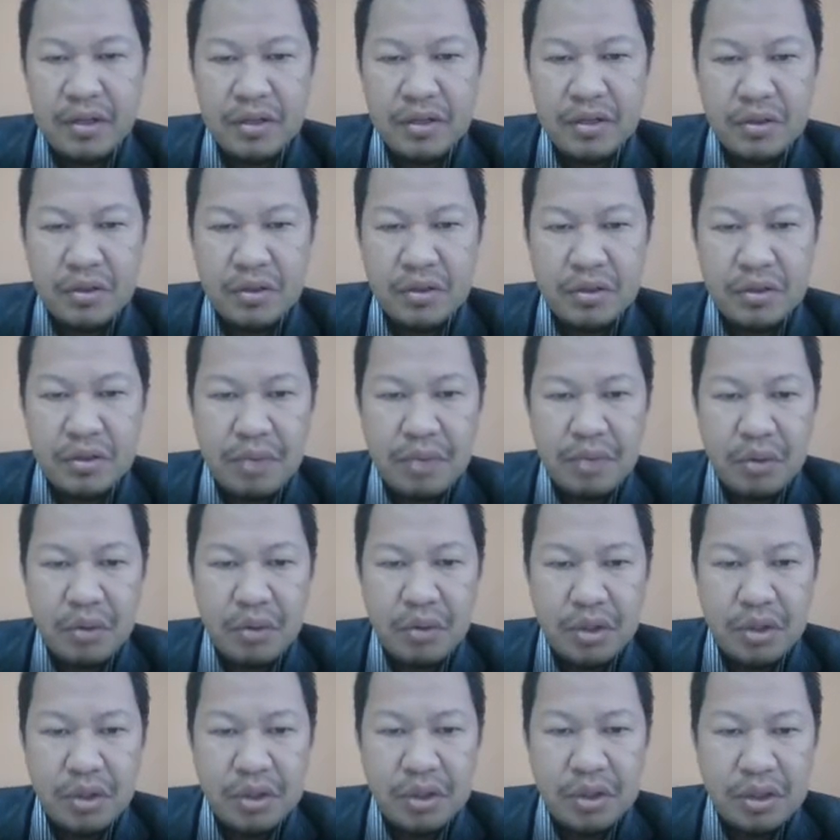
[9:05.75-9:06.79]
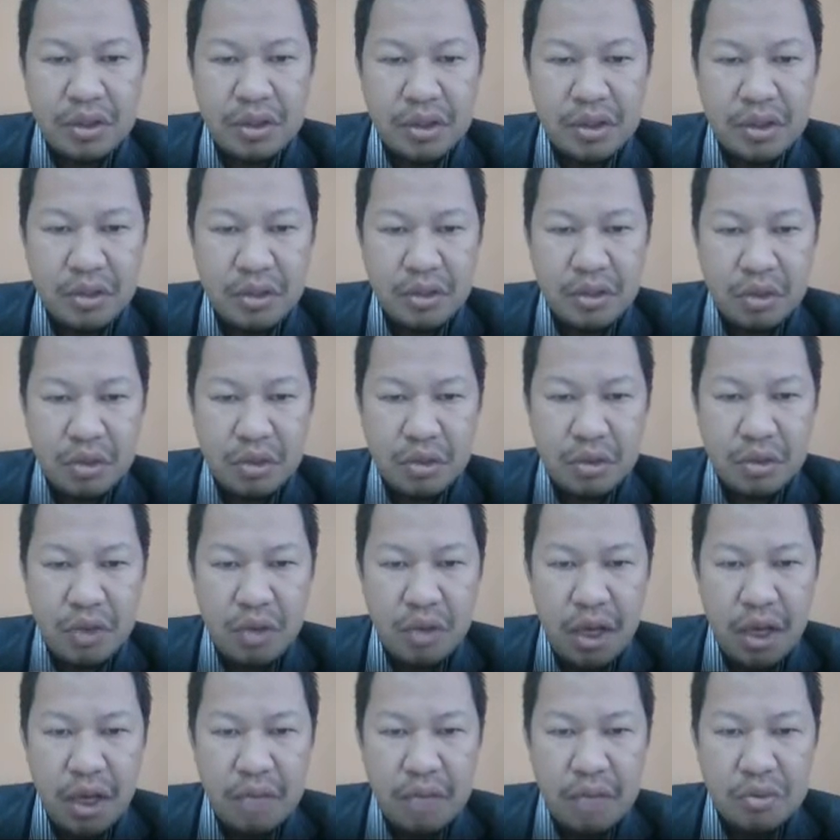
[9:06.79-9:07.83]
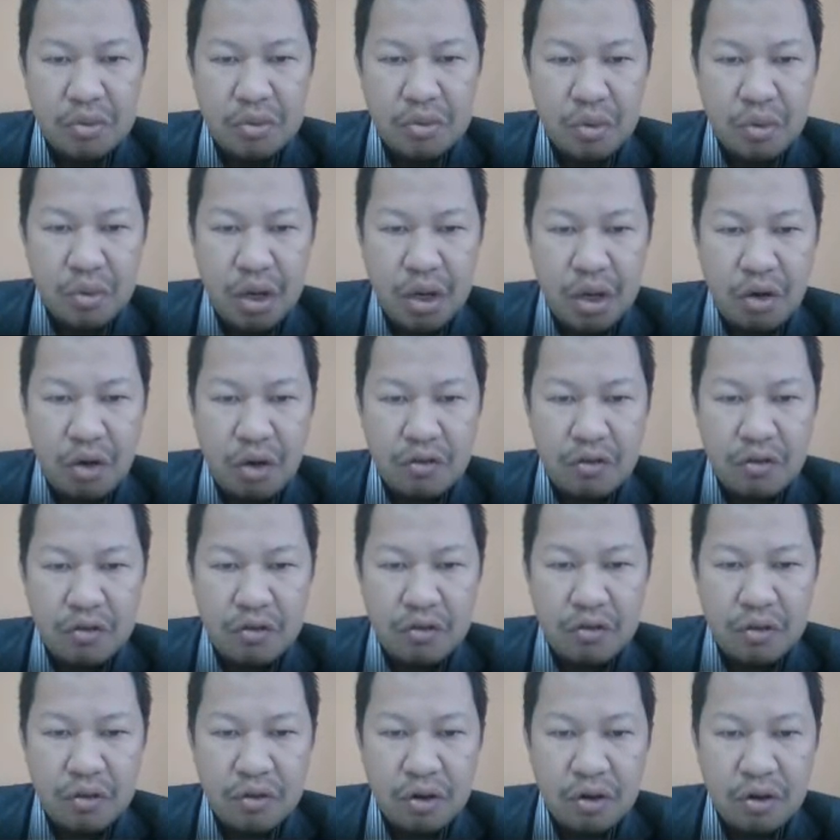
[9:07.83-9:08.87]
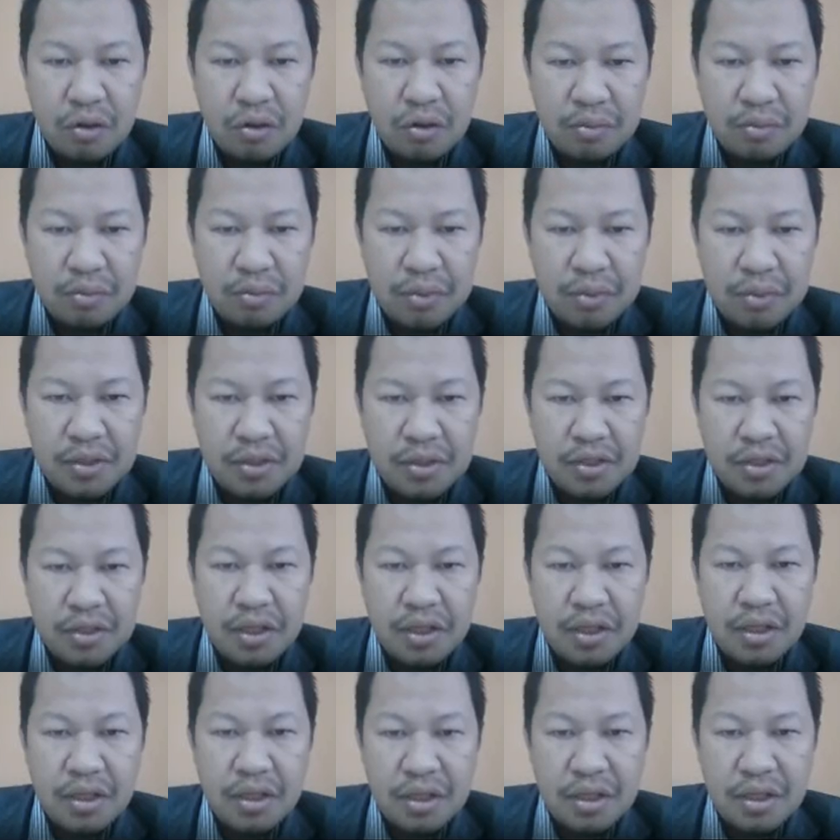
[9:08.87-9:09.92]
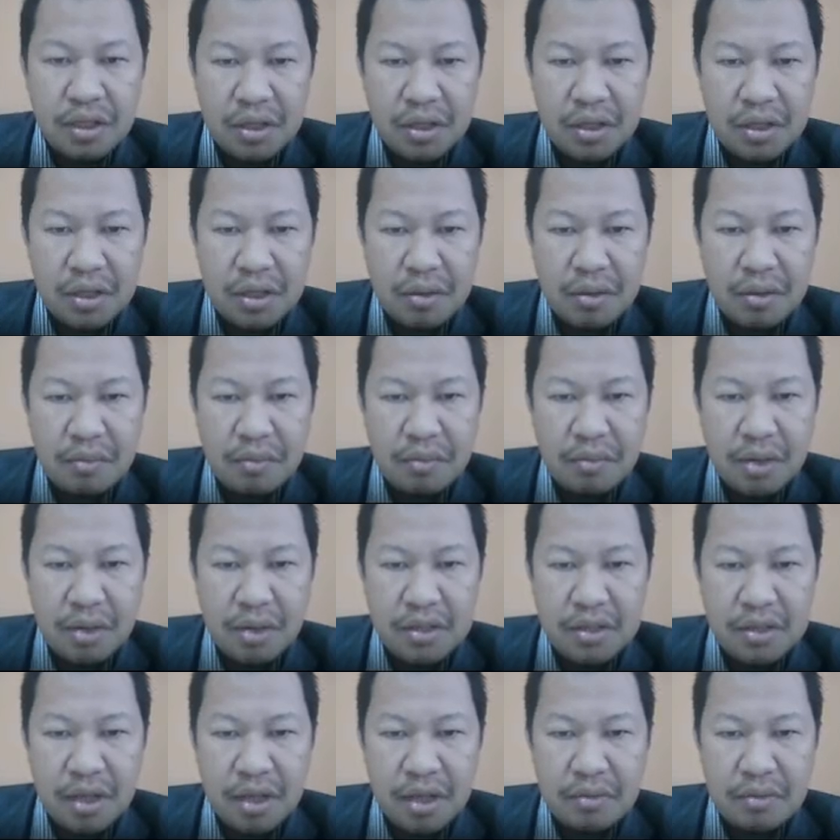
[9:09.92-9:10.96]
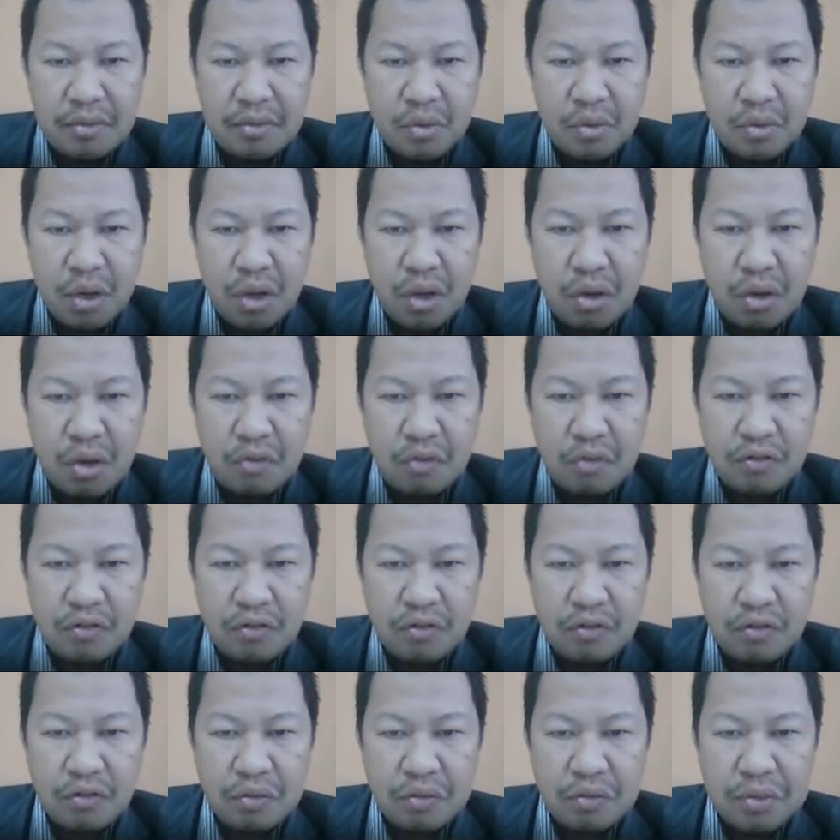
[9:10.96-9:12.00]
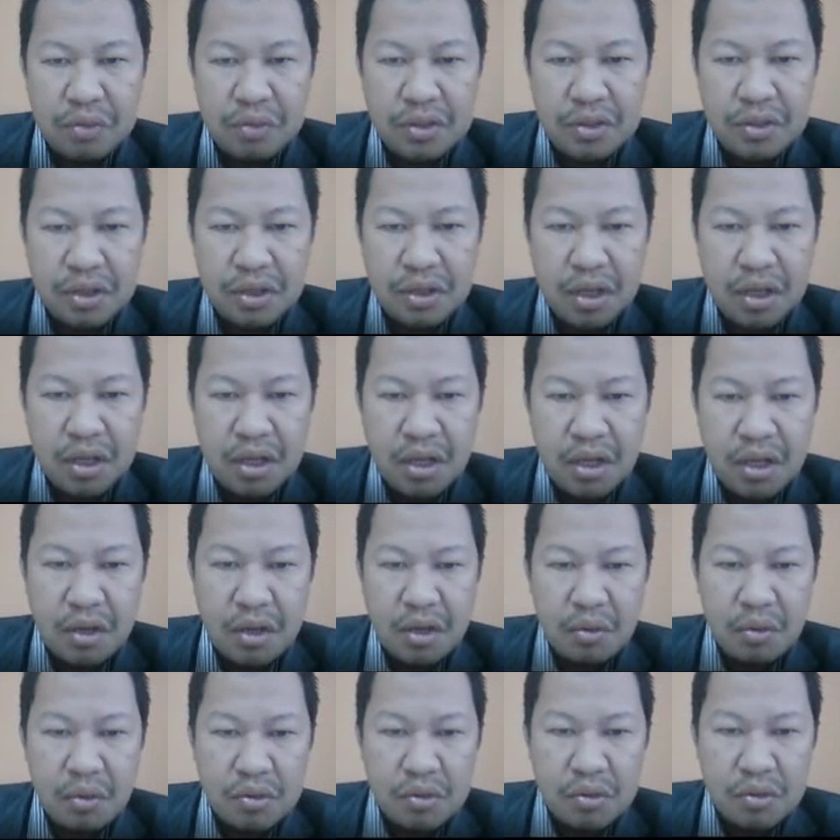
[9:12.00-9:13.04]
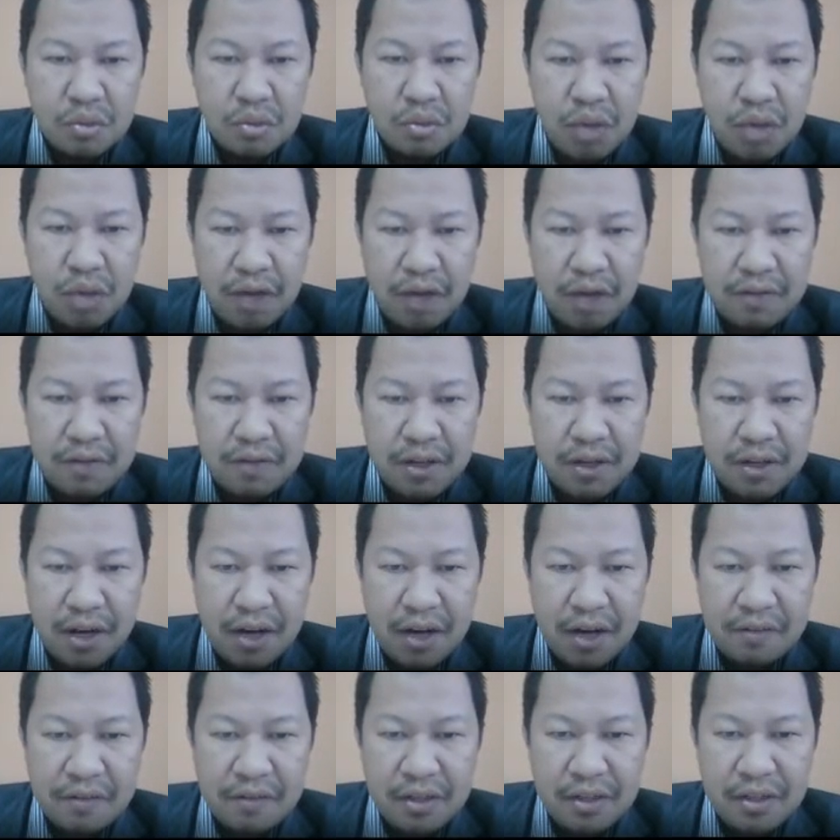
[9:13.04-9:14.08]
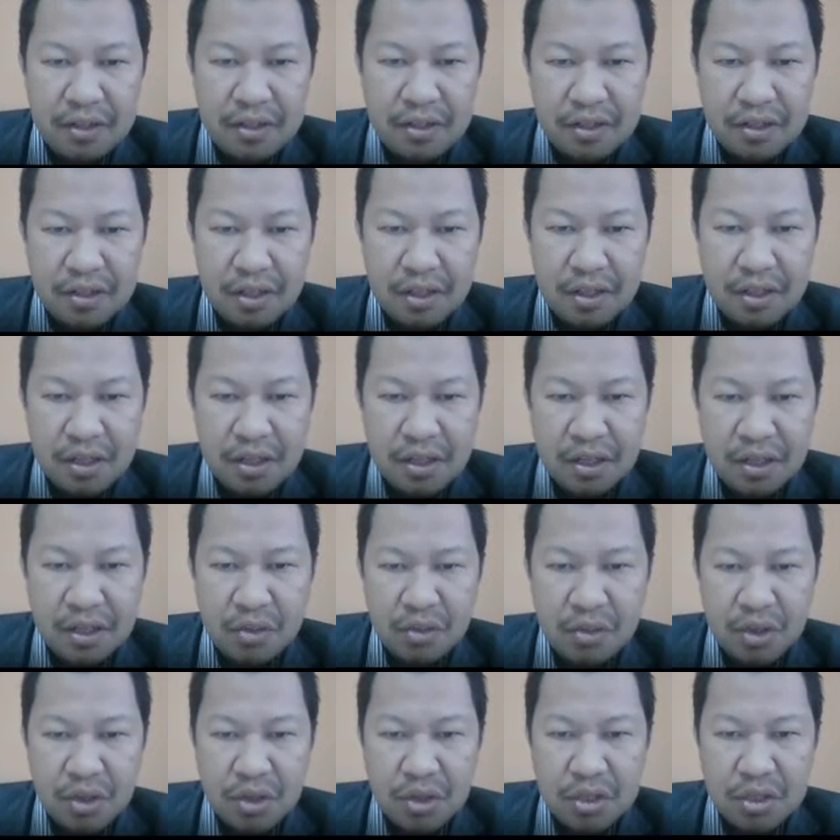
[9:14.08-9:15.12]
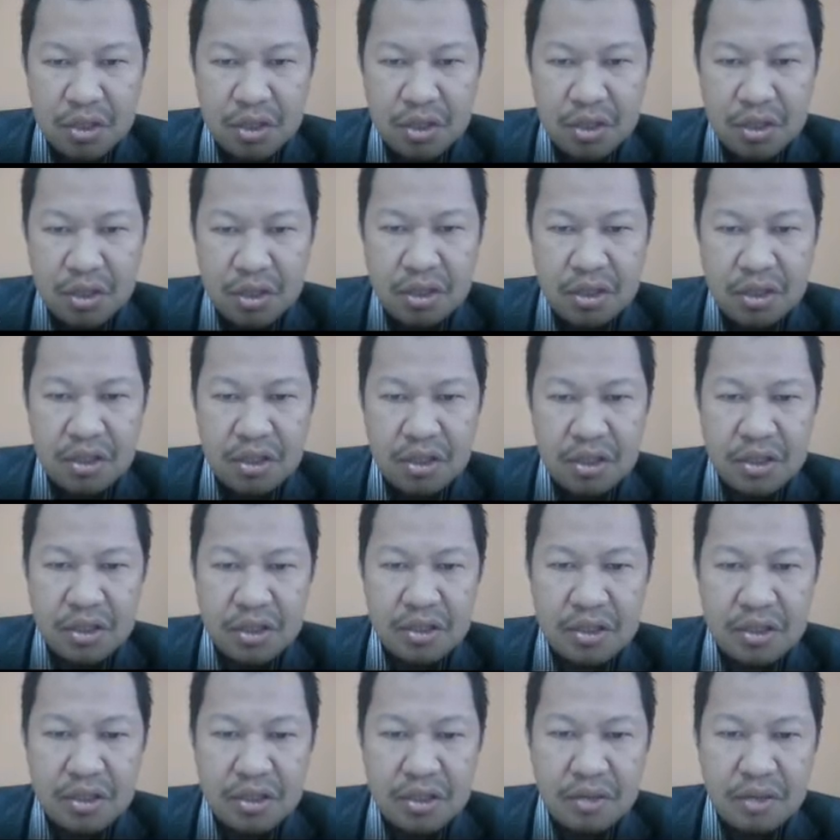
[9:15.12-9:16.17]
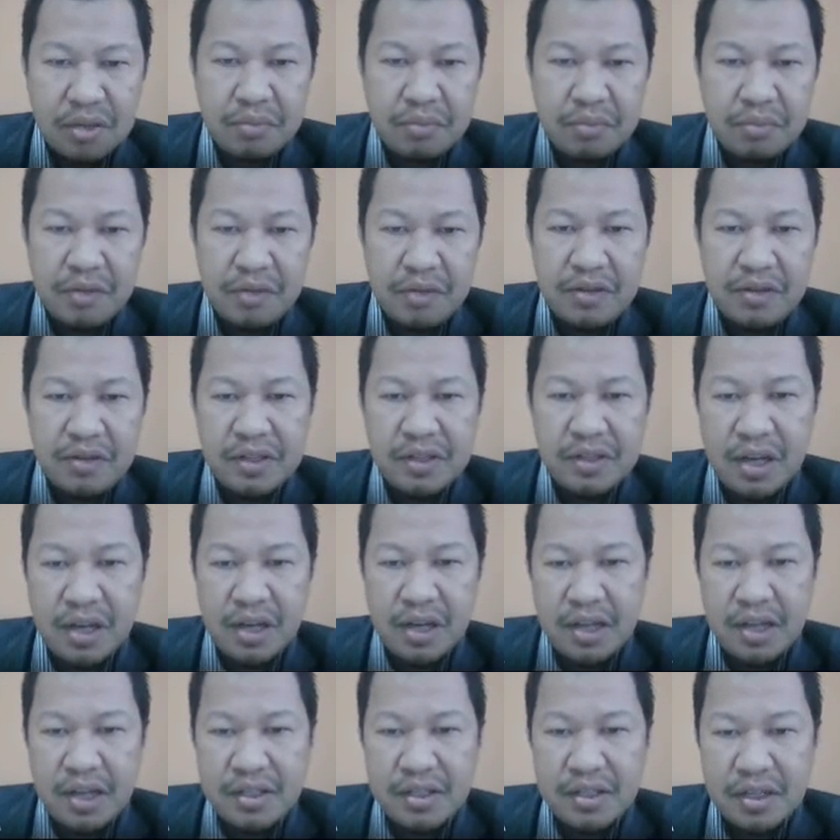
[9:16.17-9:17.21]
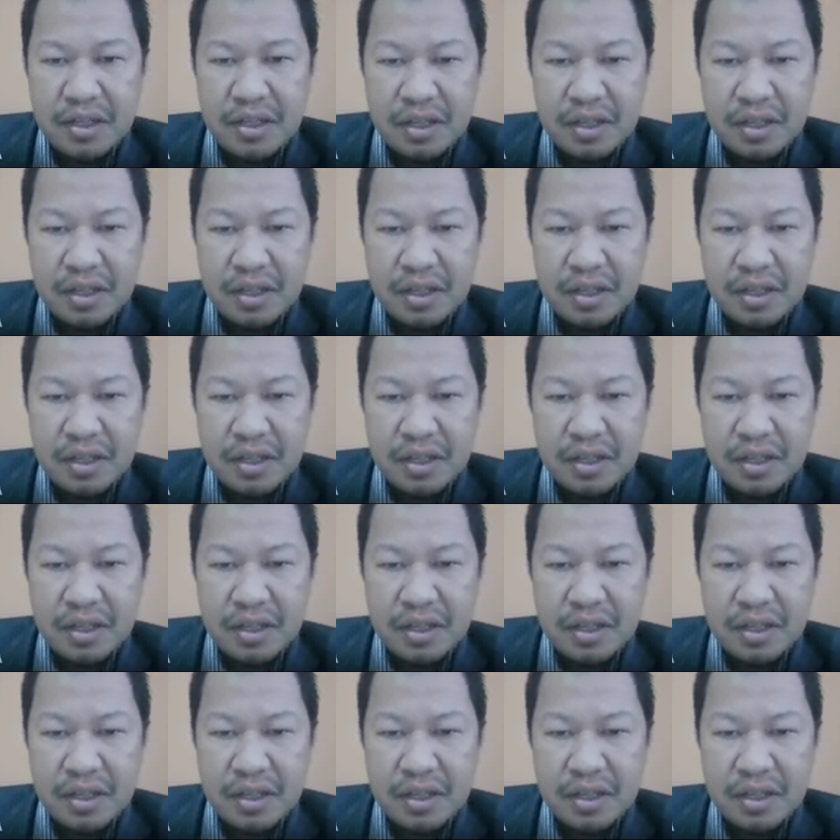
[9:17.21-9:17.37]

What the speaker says: So the power equal to m square over 4 PC plus m square over 4 PC. So we have derived this equation in the previous class.